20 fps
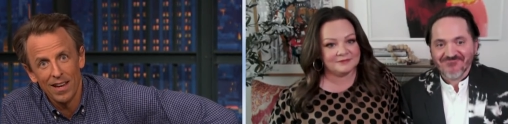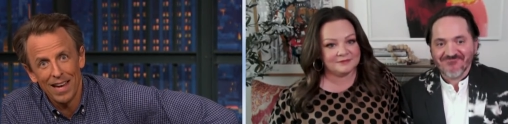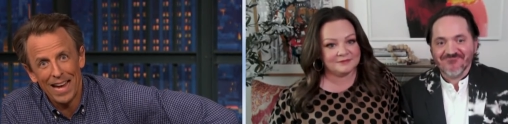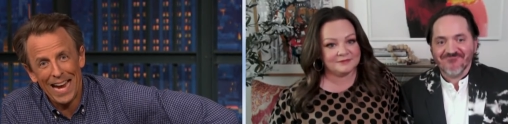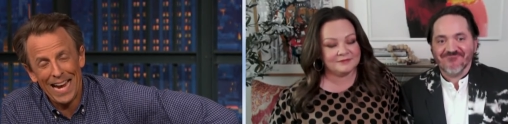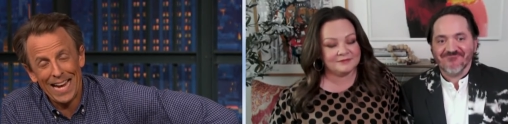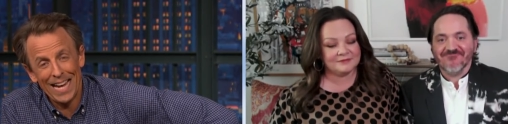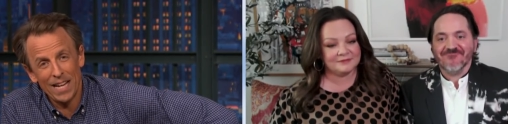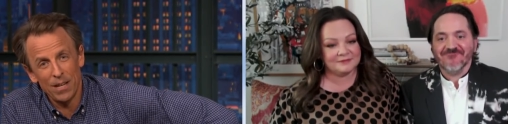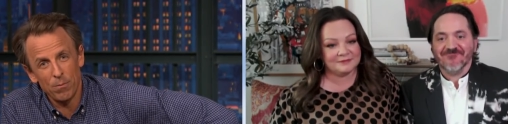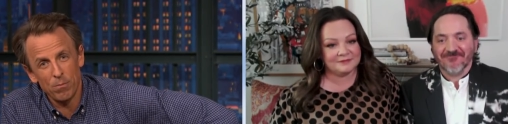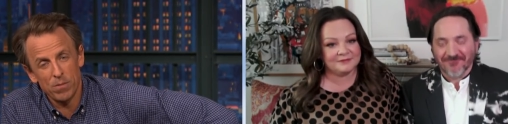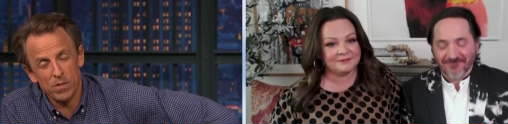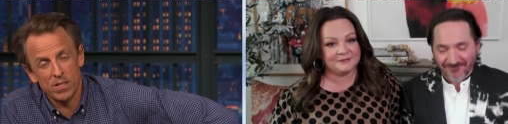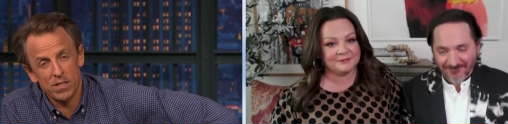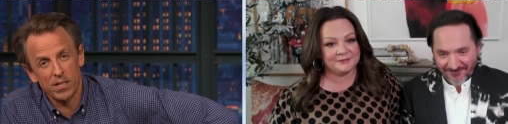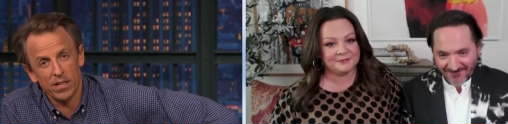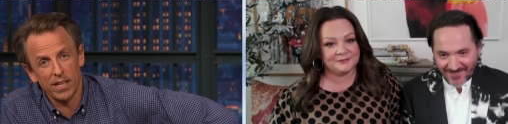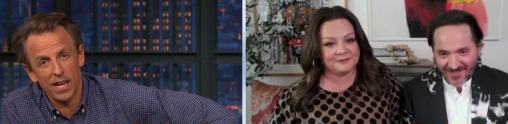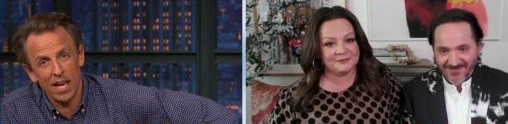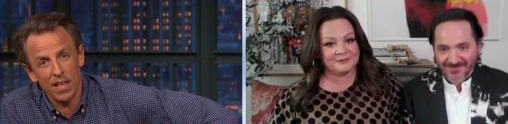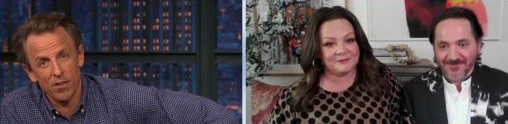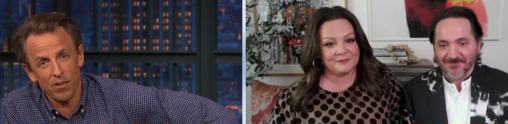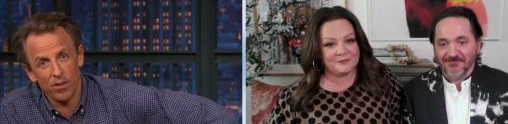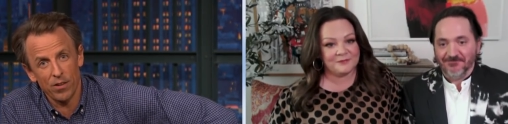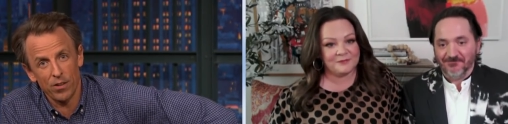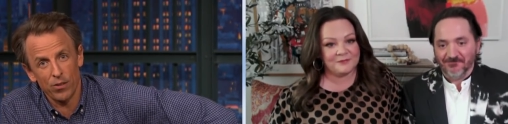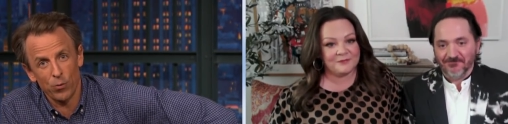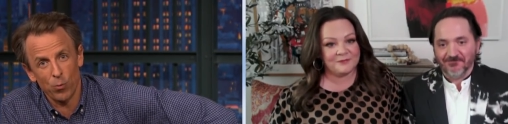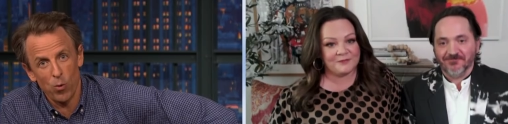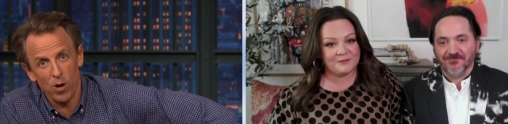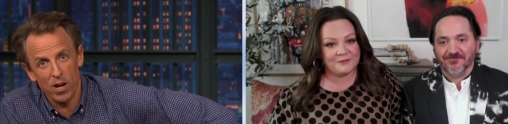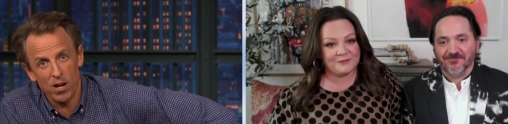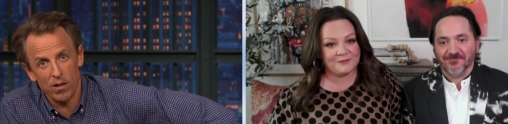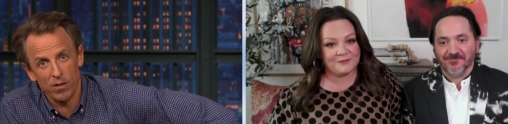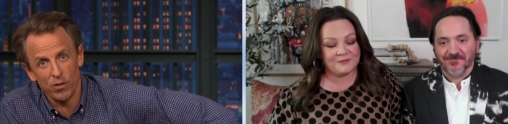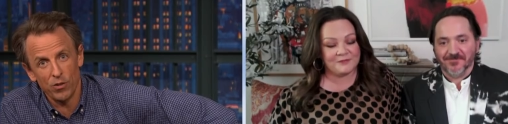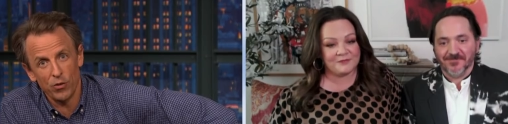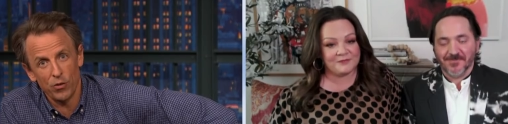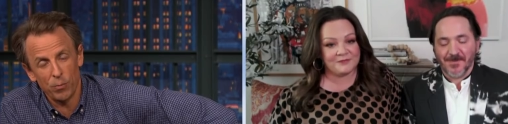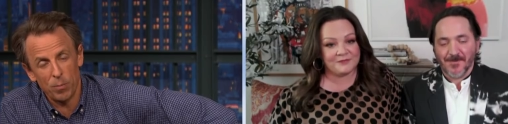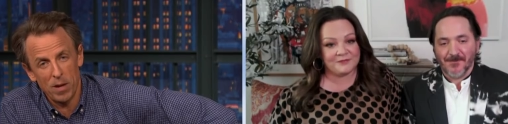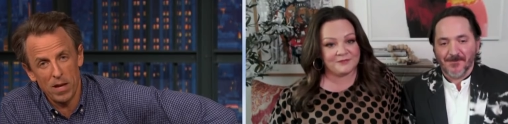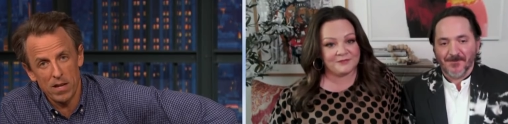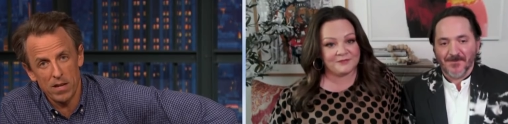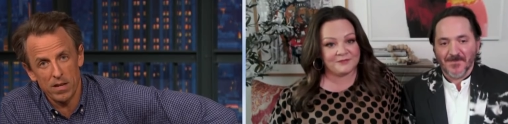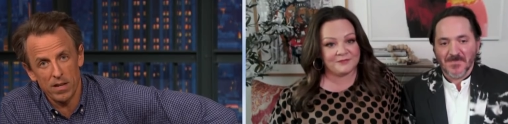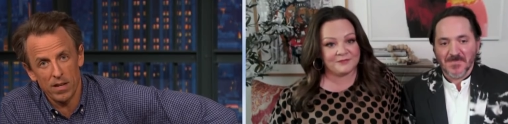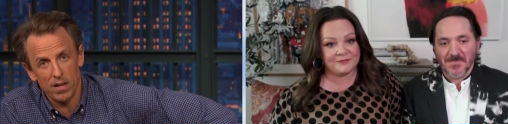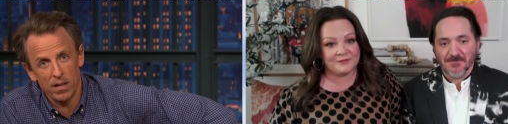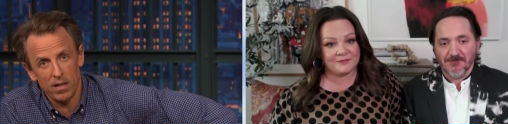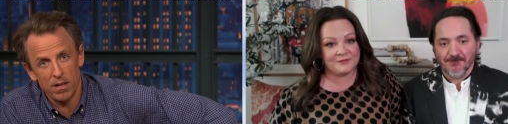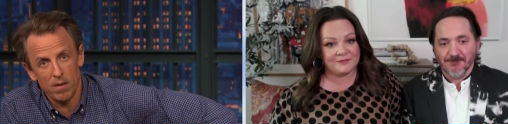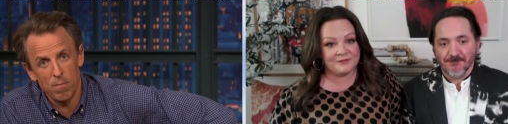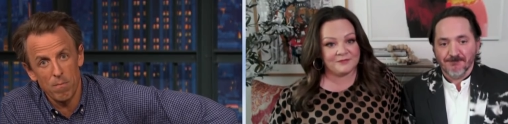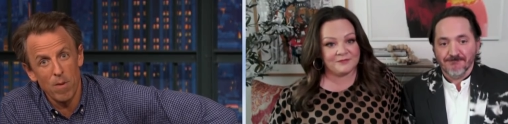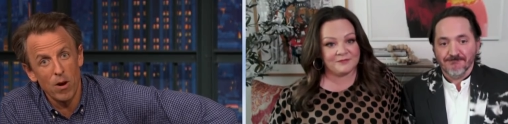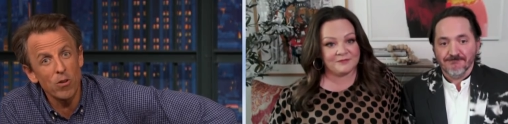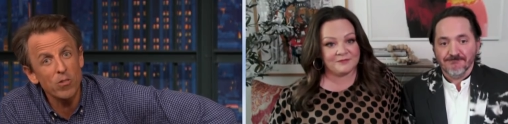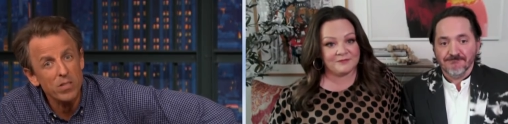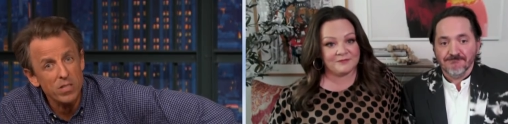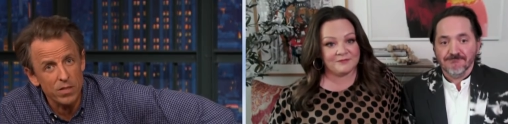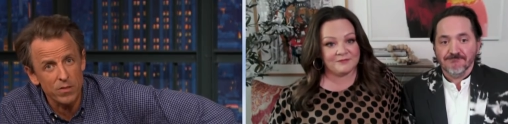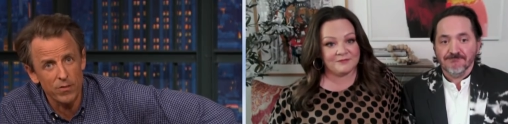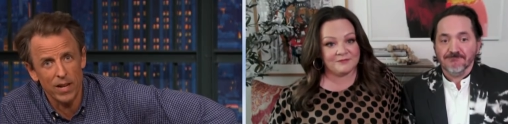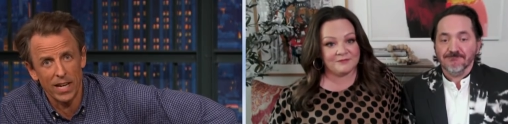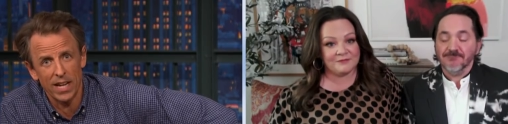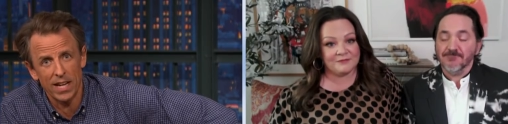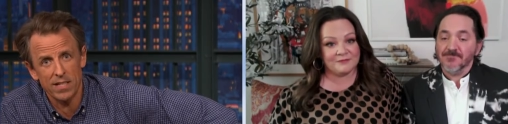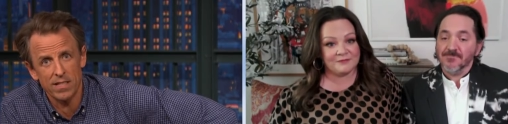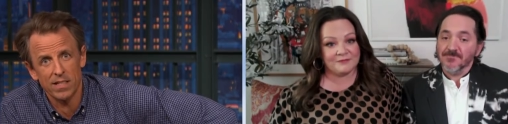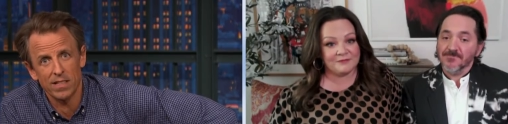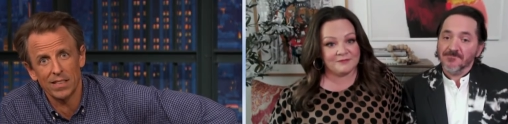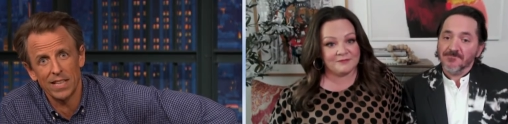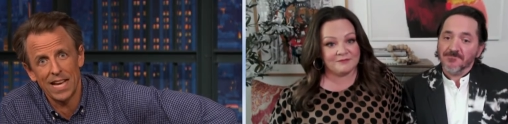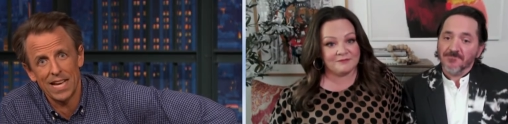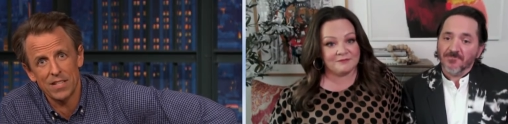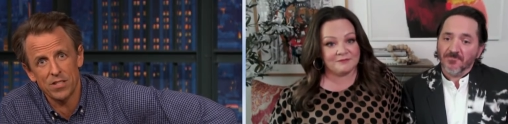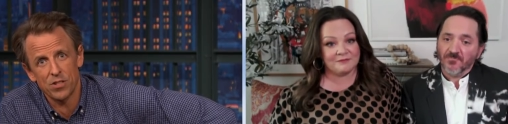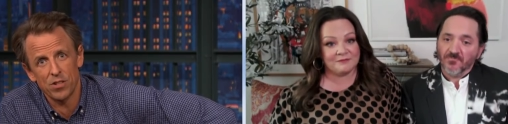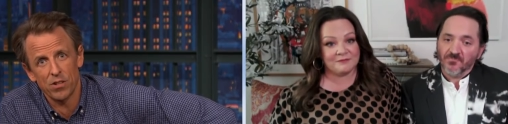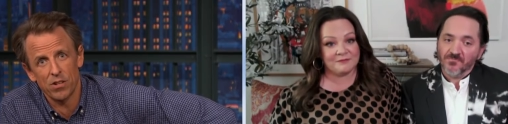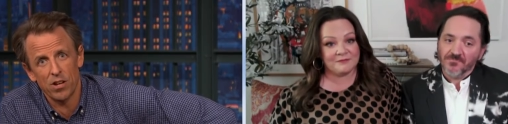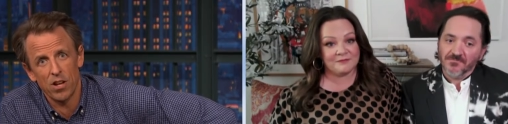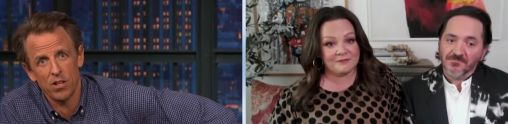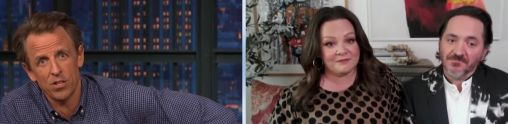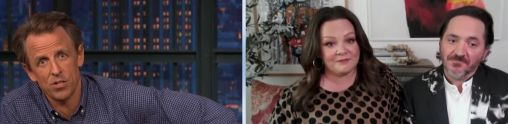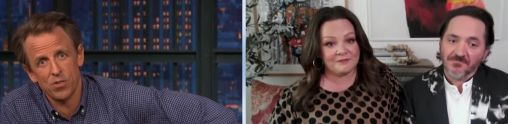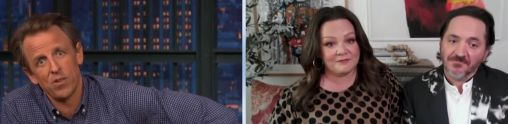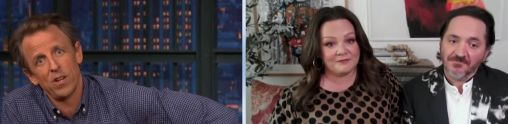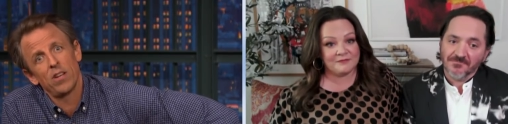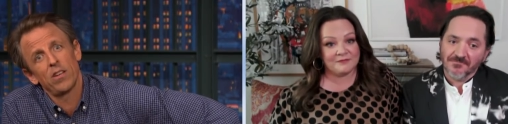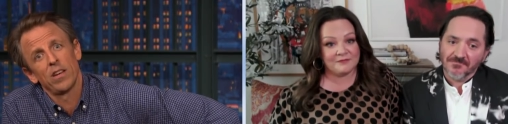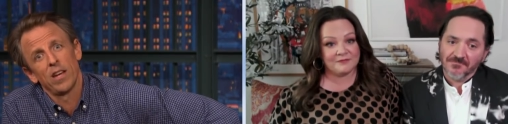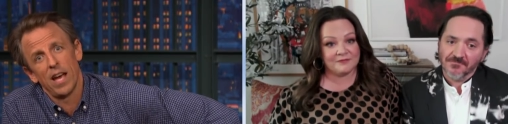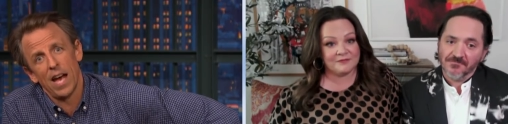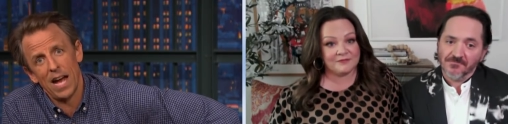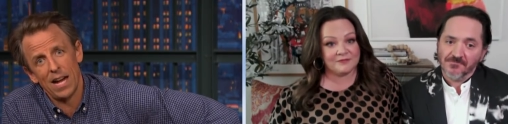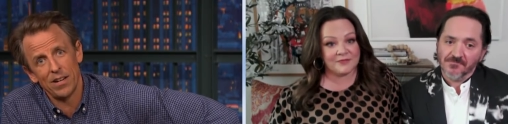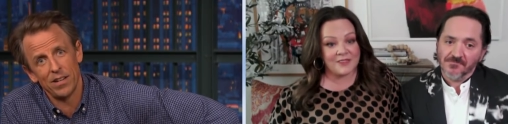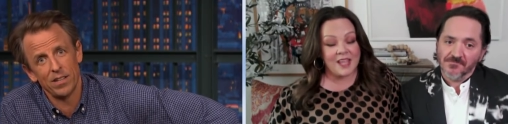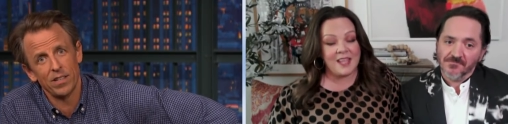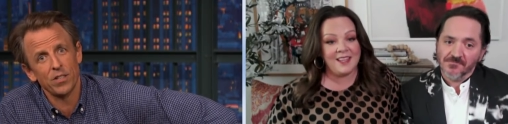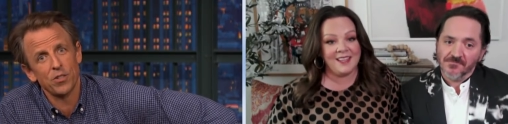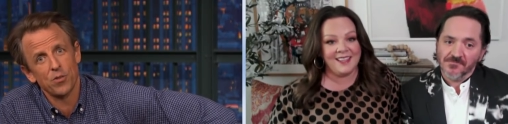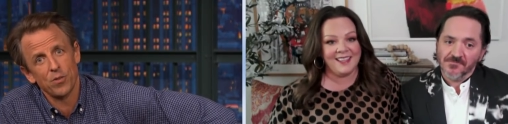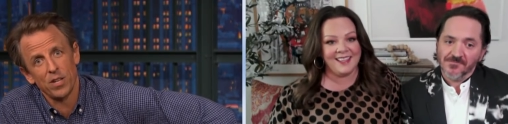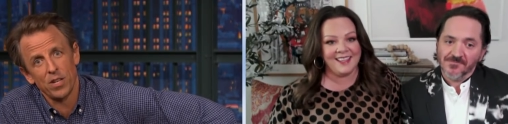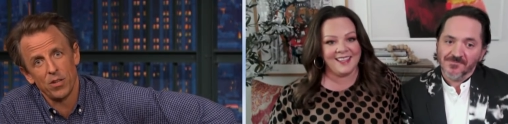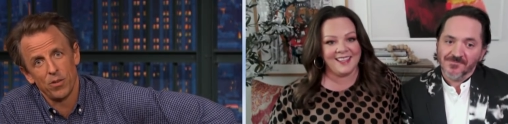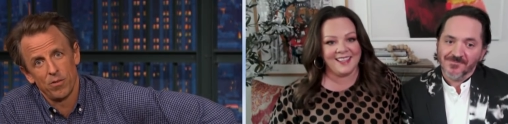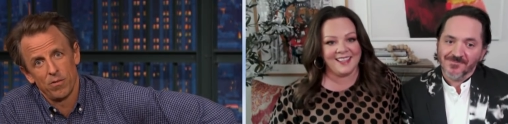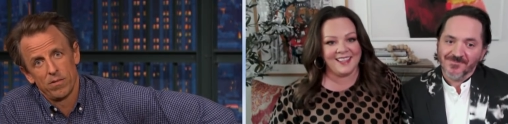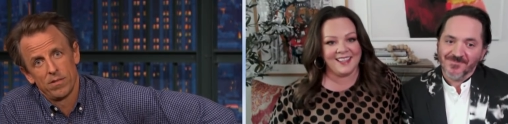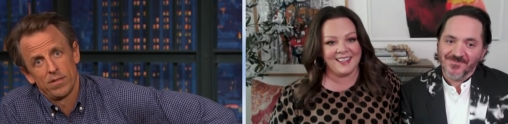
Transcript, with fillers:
Speaker 1: And together is where you spent uh, most of, I guess, the last year in Australia. How did it treat you?